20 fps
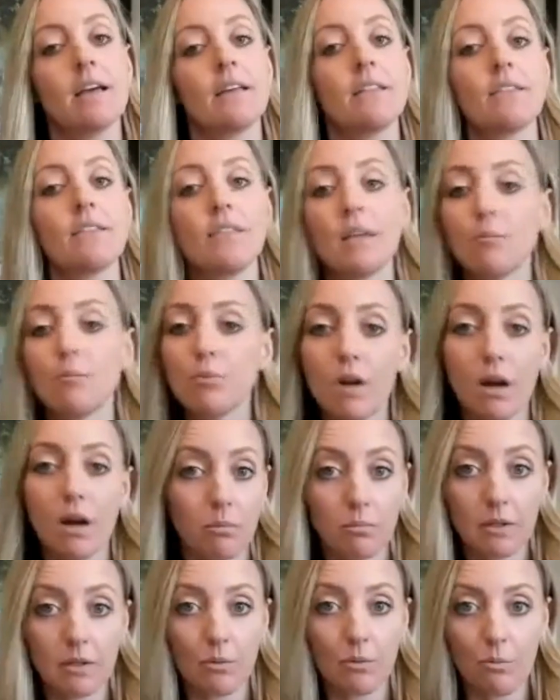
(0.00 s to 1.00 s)
they
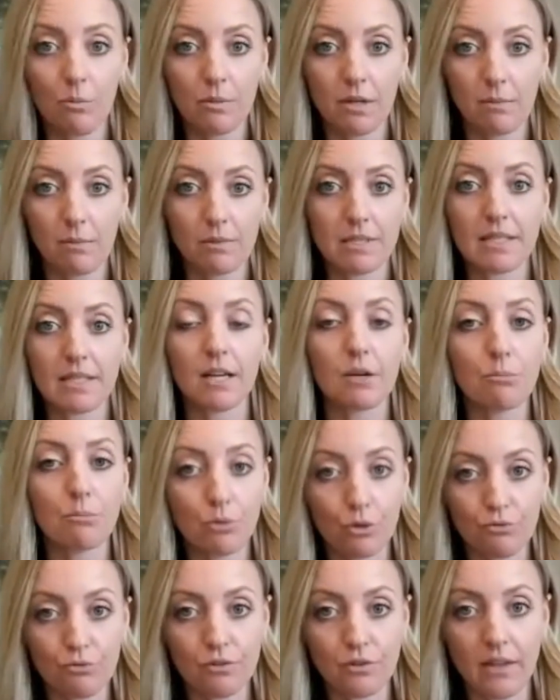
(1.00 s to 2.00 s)
probably won't be able to get
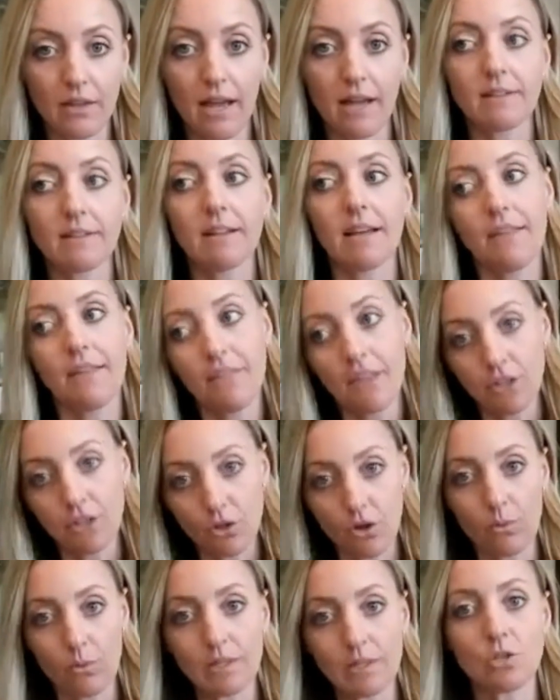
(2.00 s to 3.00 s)
approved for that. And then you
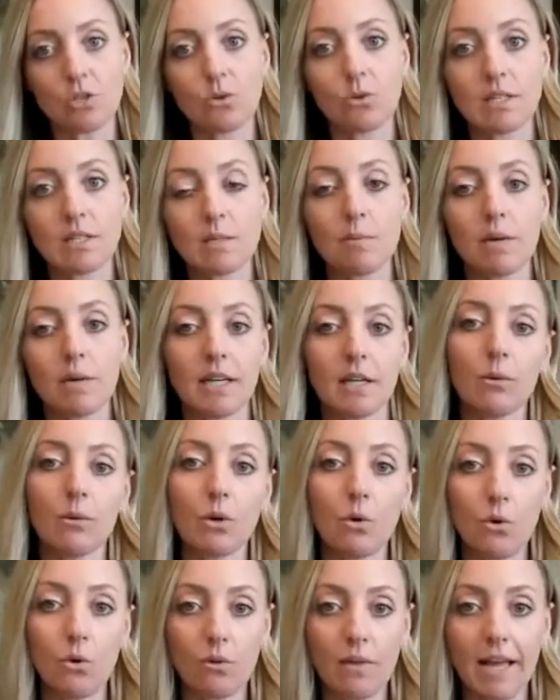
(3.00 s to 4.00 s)
go into explaining what
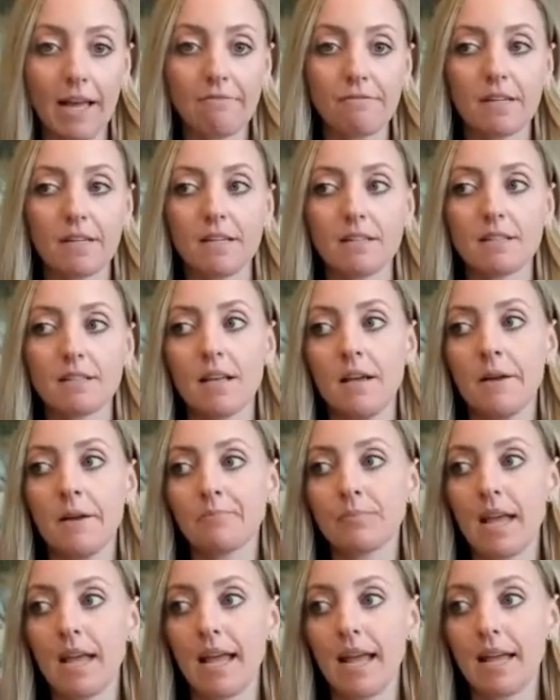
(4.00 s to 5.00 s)
whole life is
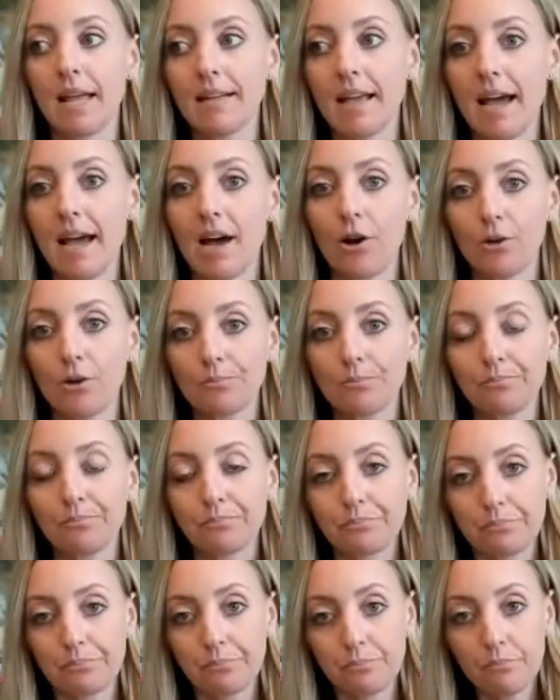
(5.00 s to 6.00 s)
and how
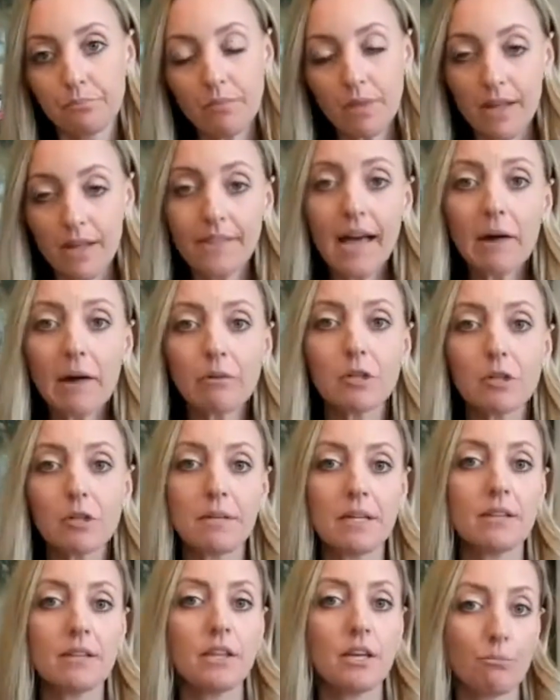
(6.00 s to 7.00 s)
that would
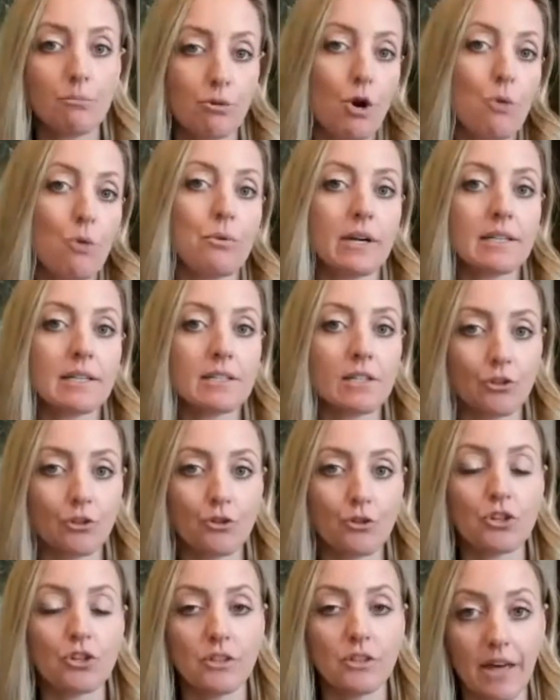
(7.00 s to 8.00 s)
be the appropriate
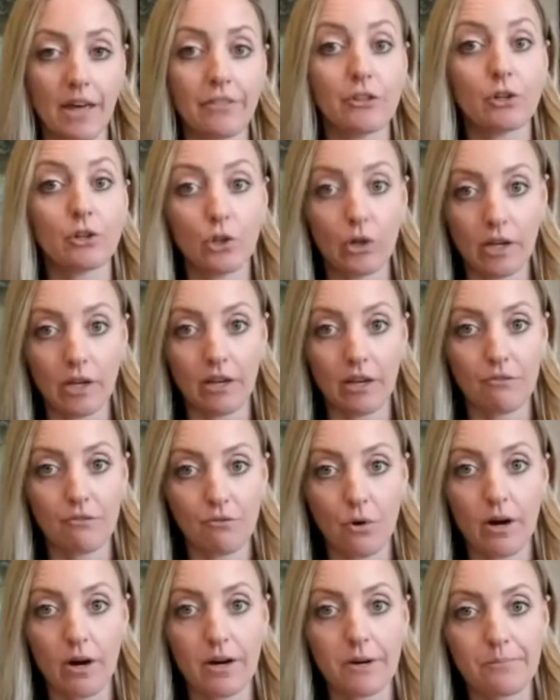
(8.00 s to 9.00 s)
solution that they're looking
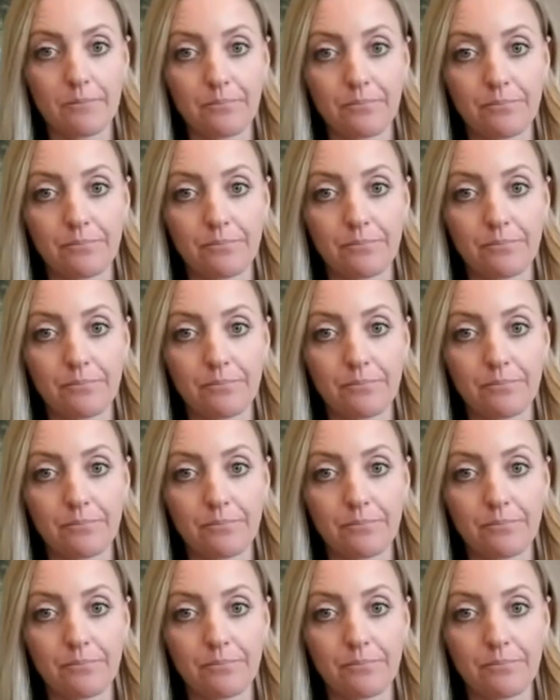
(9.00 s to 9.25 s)
for.